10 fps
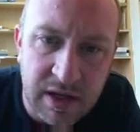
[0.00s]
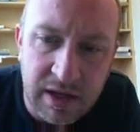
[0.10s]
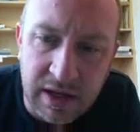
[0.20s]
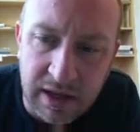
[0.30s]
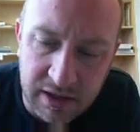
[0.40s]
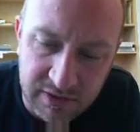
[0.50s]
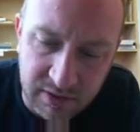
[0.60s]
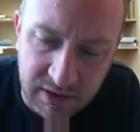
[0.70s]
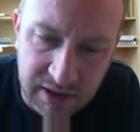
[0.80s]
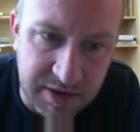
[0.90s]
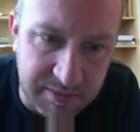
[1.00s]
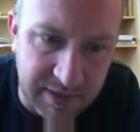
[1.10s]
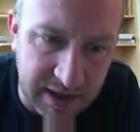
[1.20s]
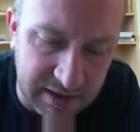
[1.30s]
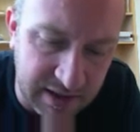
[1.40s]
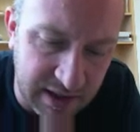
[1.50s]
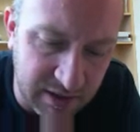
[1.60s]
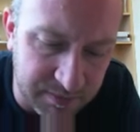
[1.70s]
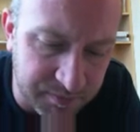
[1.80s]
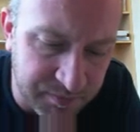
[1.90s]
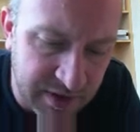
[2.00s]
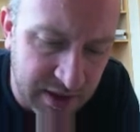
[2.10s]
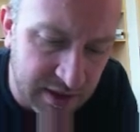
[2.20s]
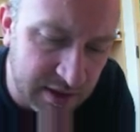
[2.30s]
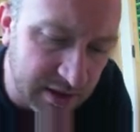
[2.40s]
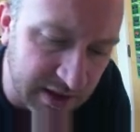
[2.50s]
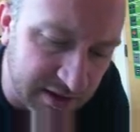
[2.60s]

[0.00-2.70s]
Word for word: and so coming back down, this